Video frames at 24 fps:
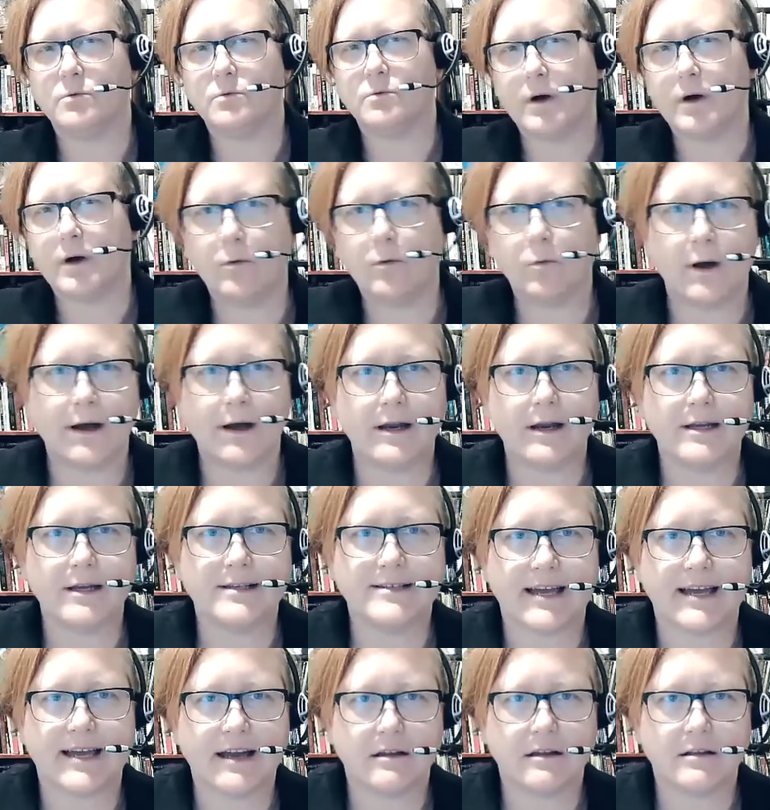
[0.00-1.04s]
what what
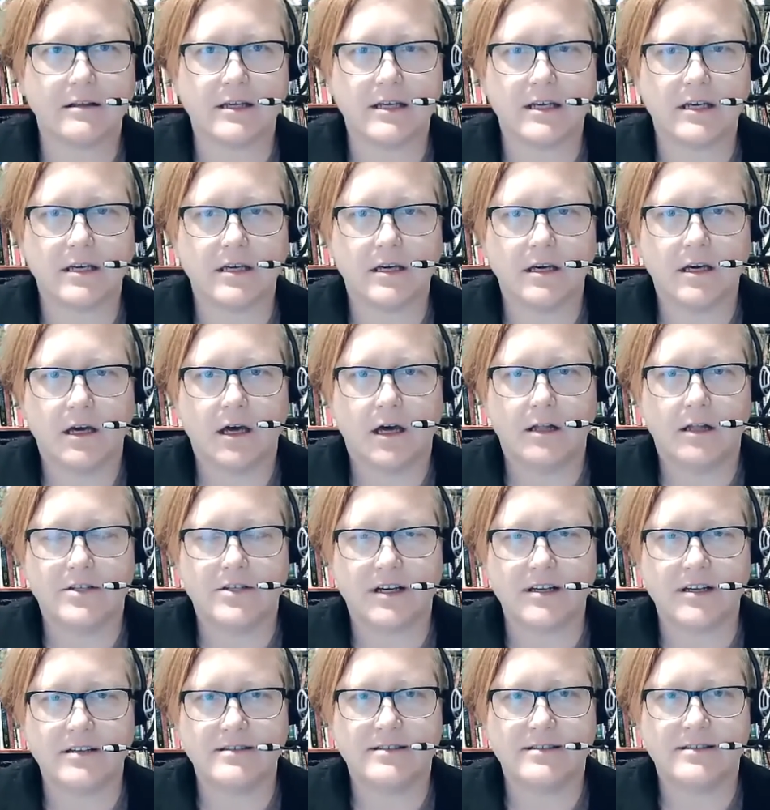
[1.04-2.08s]
exactly
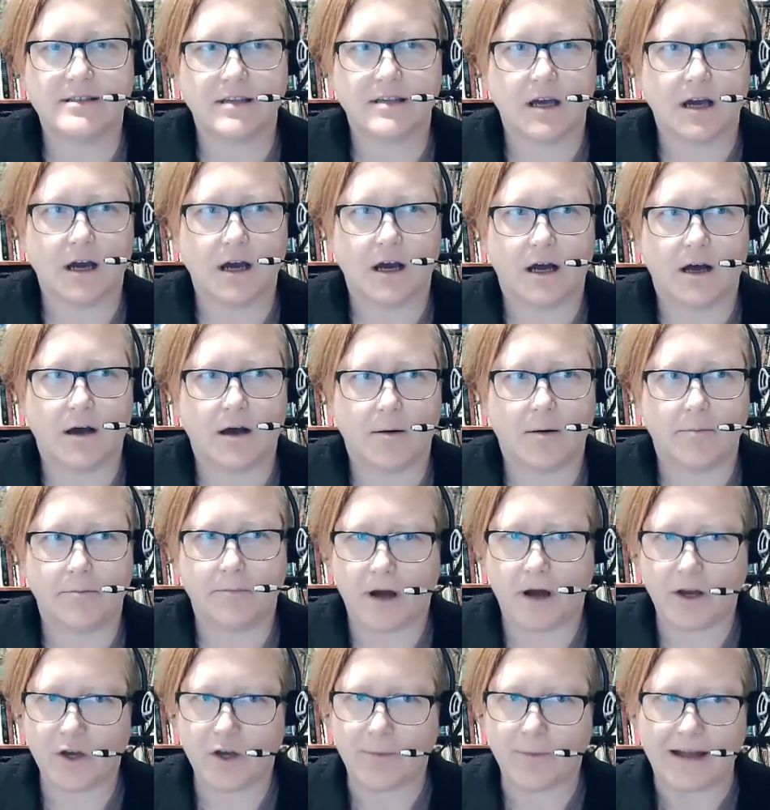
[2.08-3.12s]
does um,
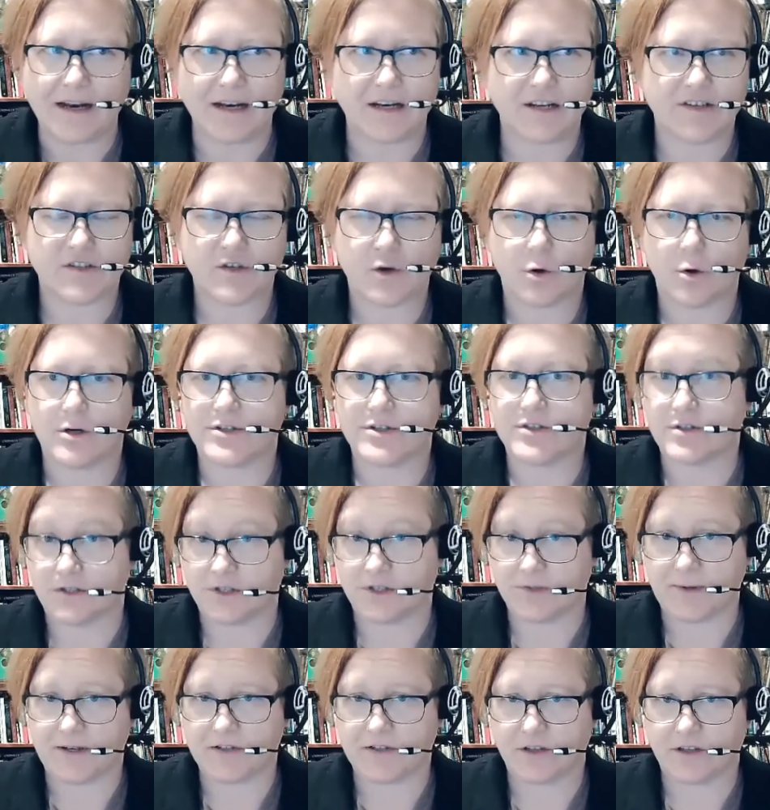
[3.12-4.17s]
a humanities course,
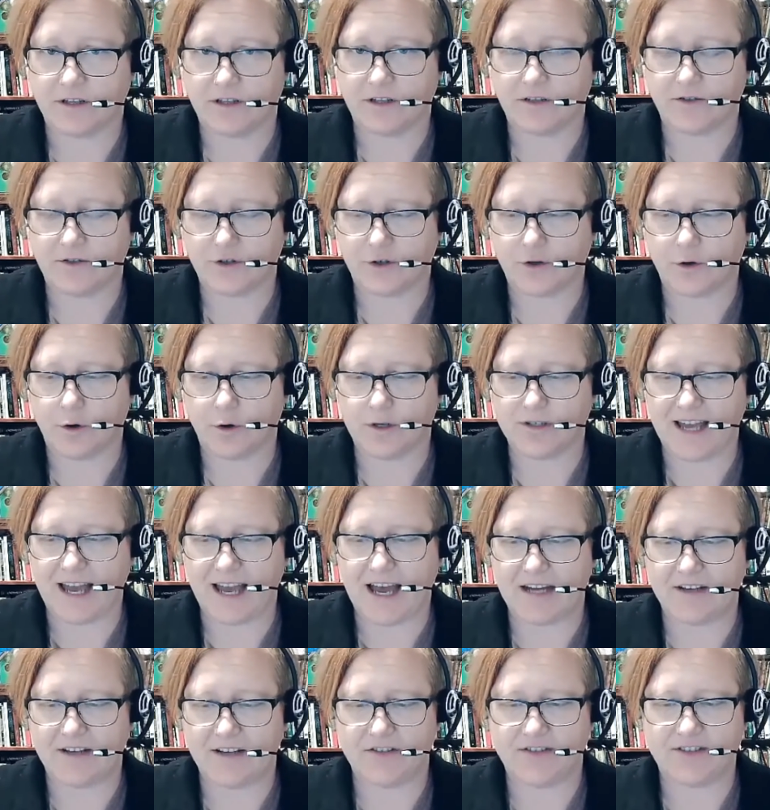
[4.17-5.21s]
especially literature course,
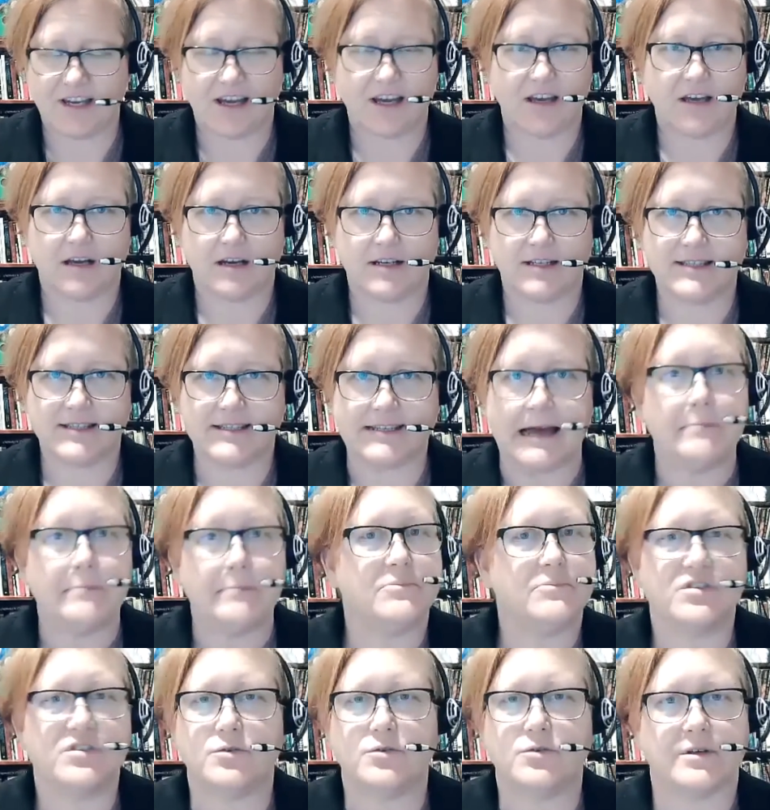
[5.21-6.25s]
add to say a STEM
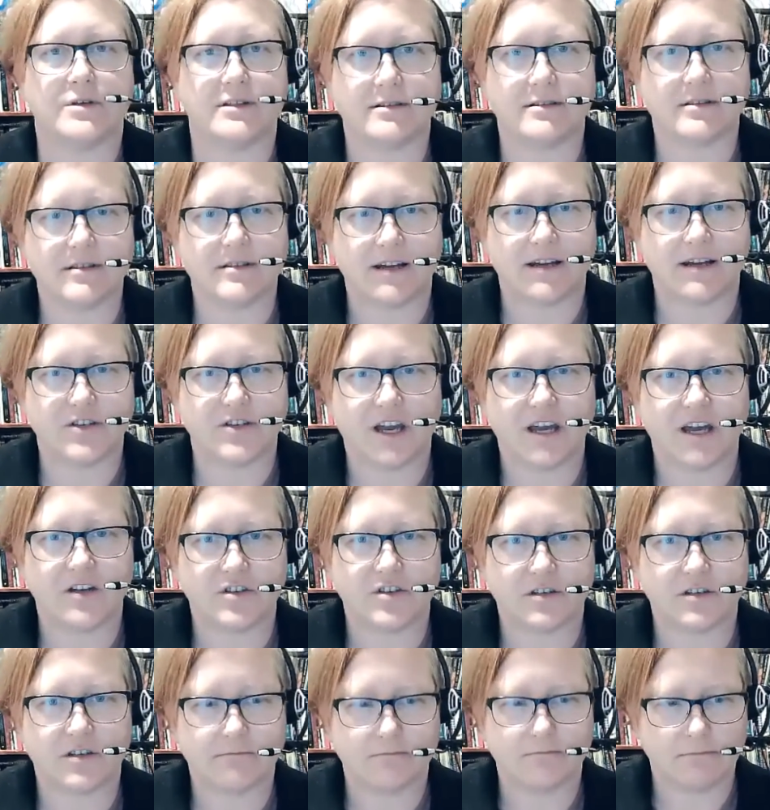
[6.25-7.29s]
student's
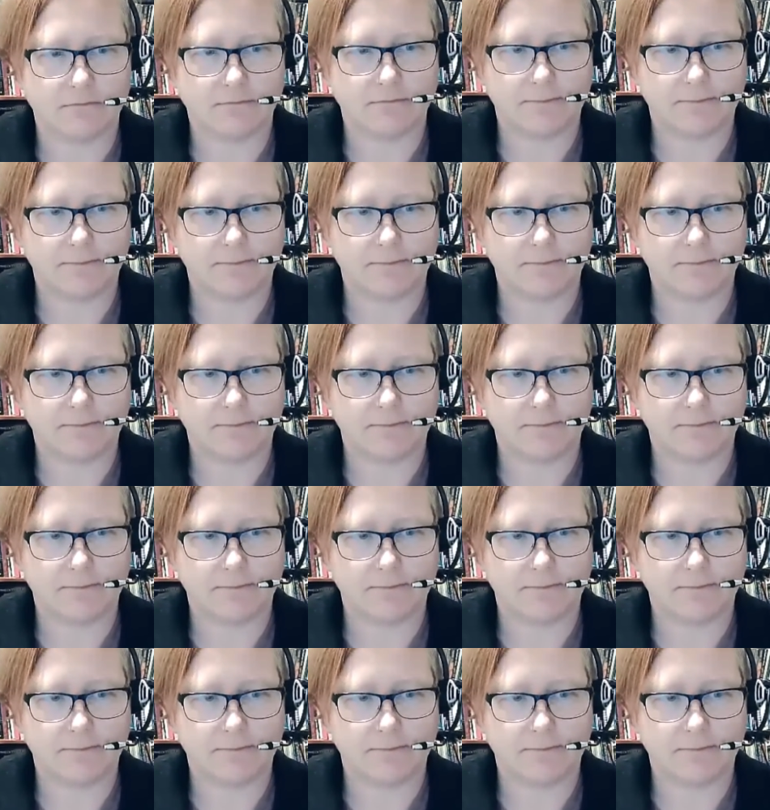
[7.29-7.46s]
education?